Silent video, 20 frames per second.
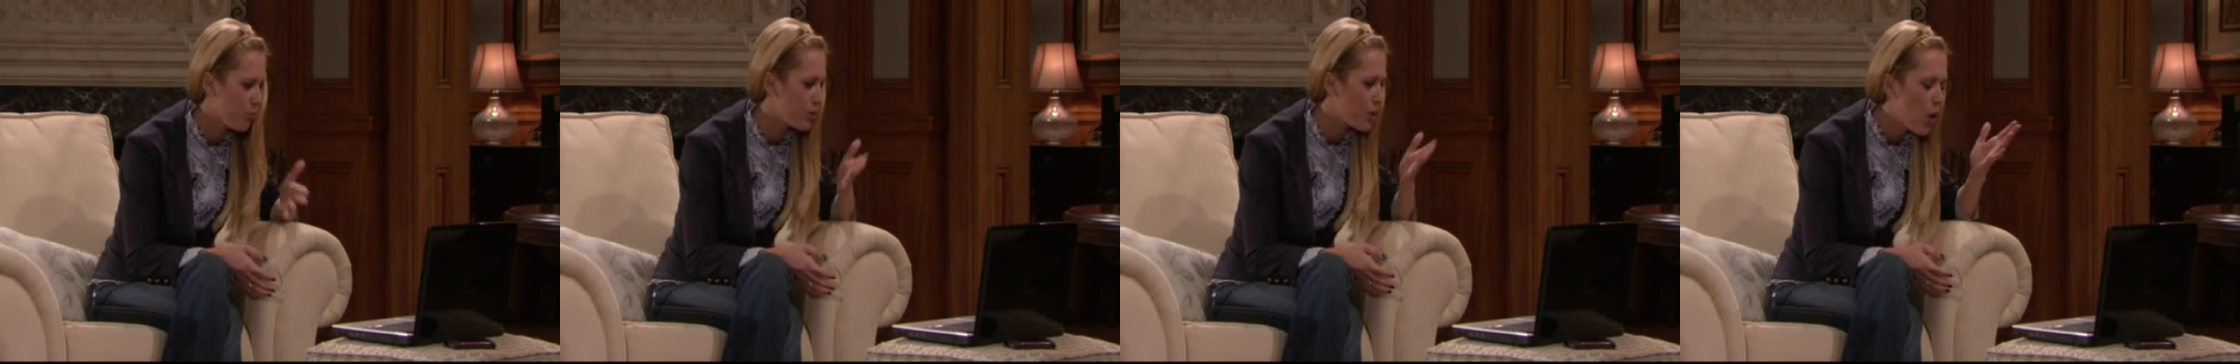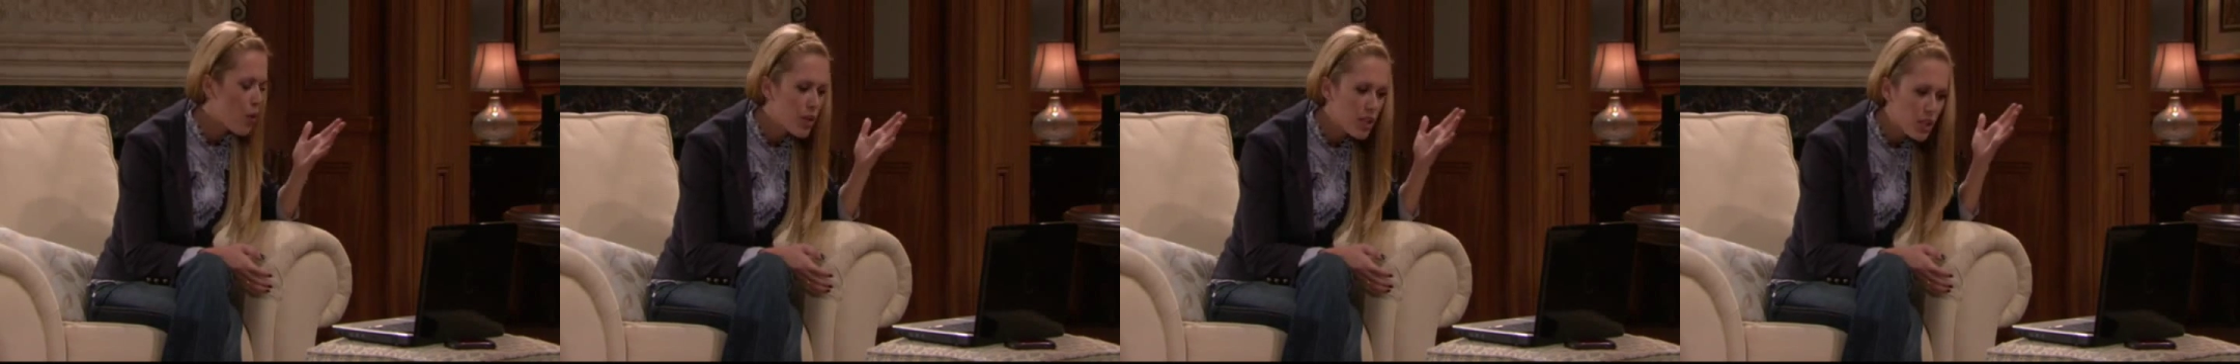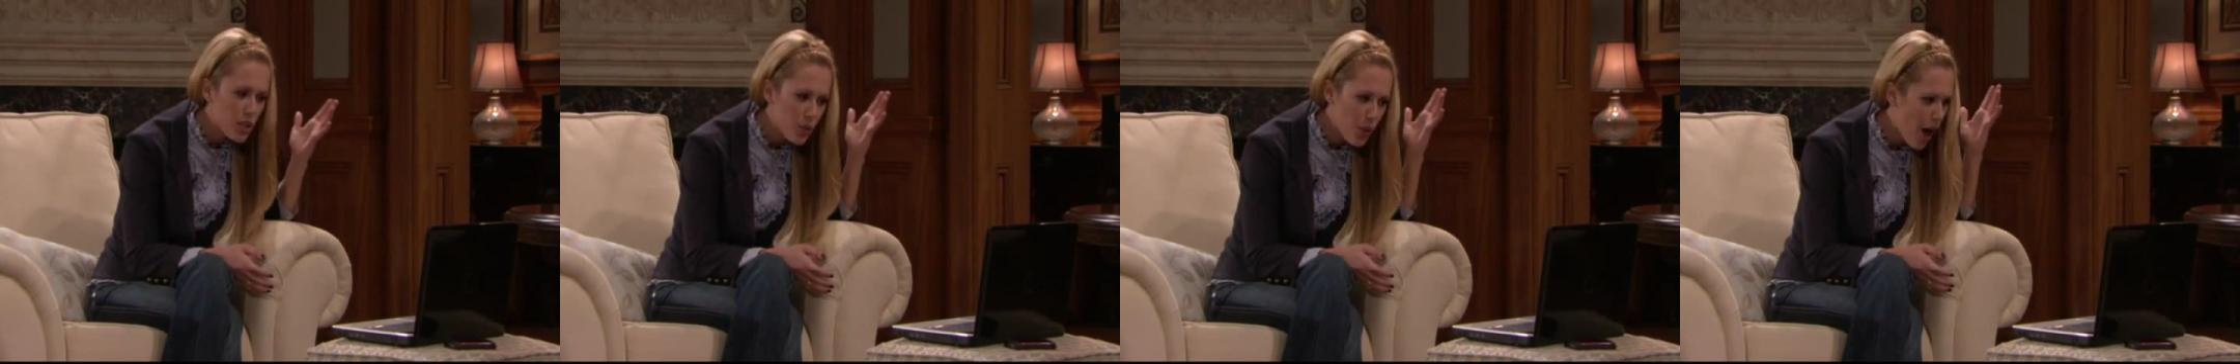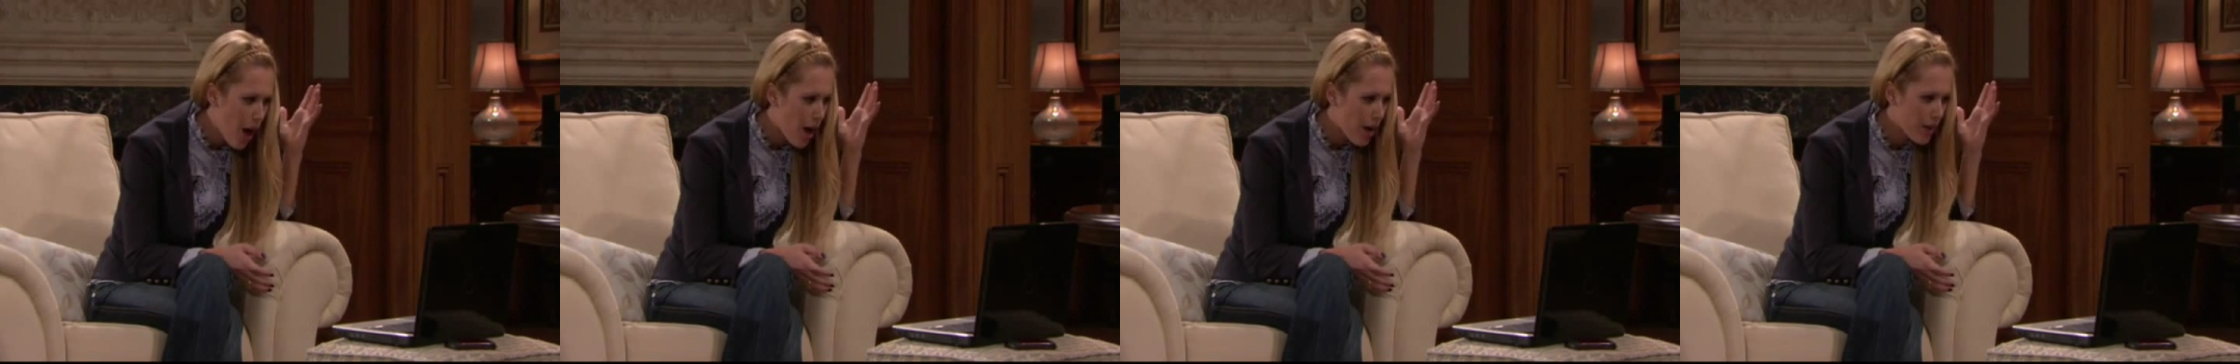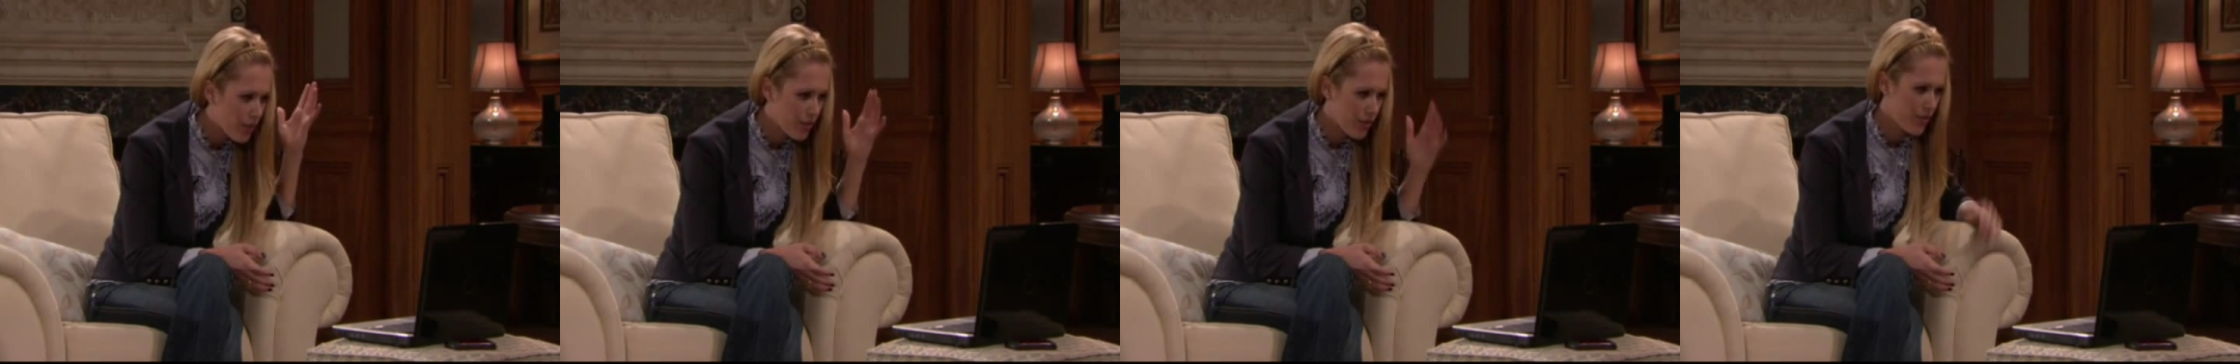blowing you
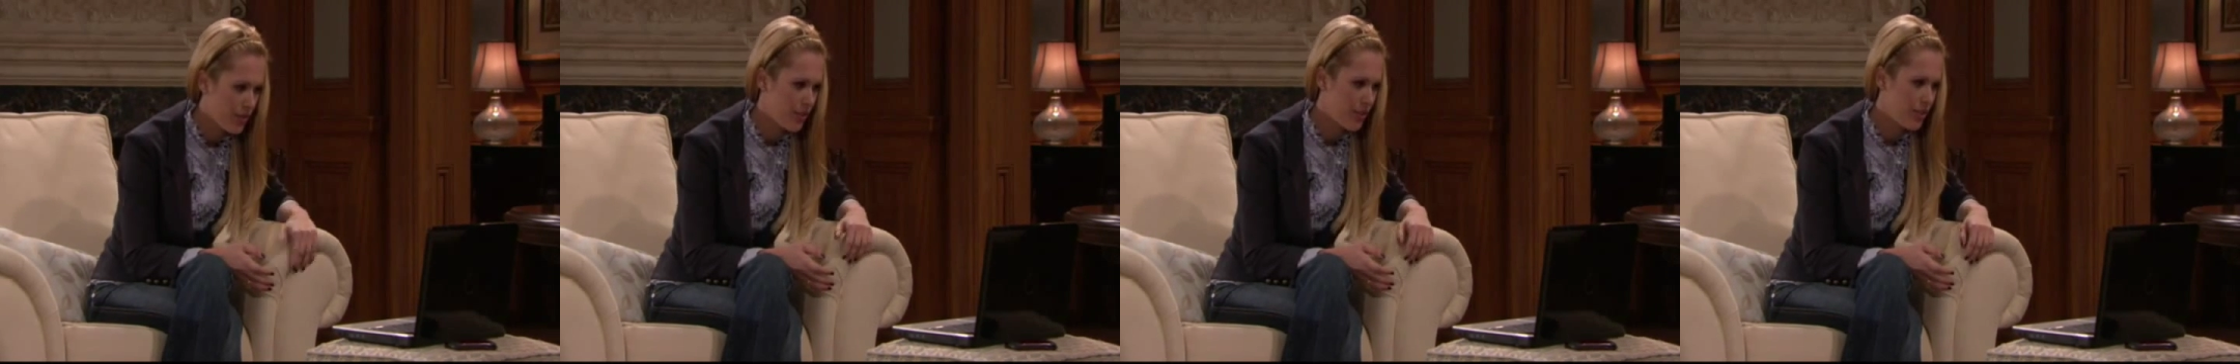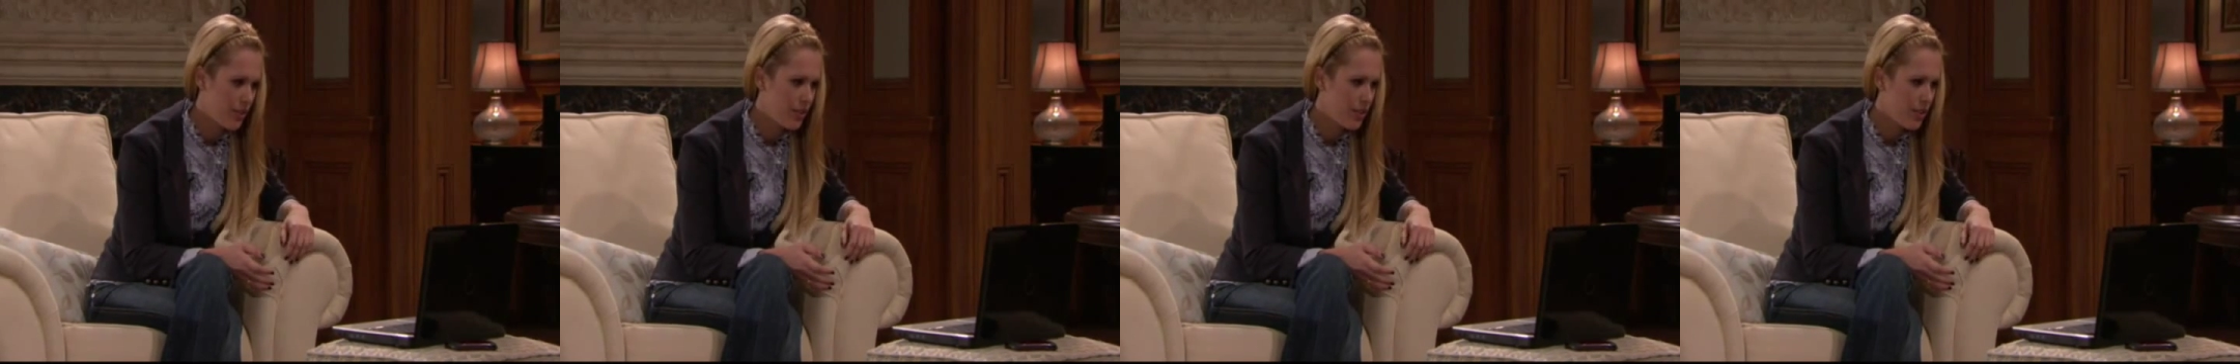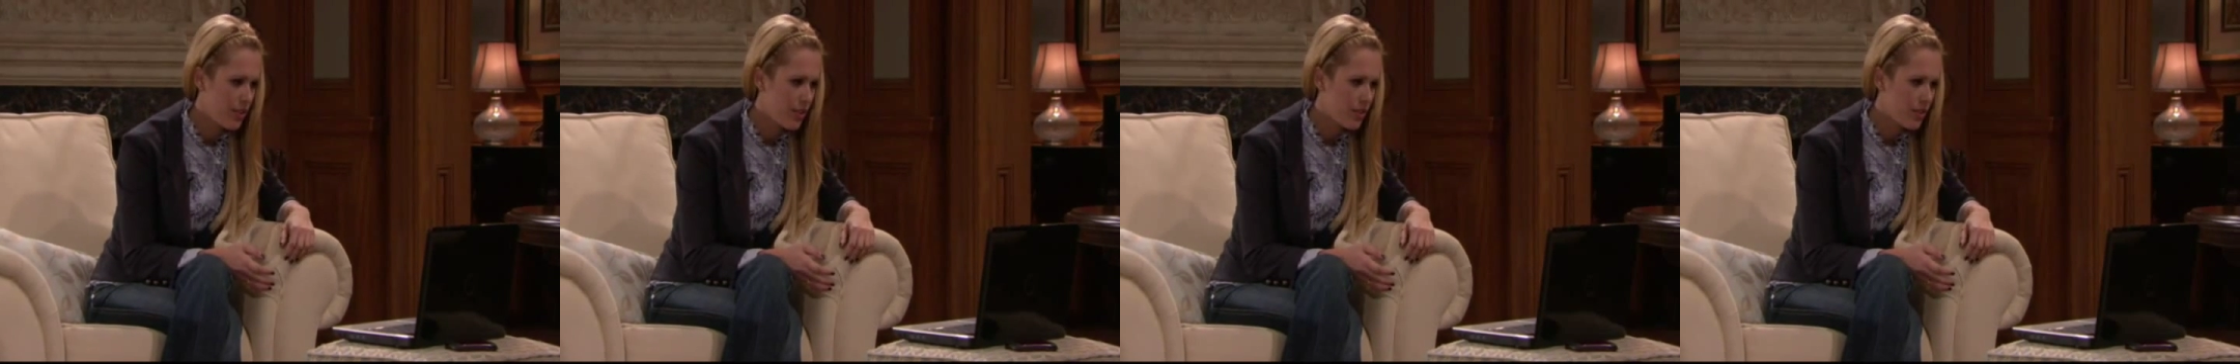off.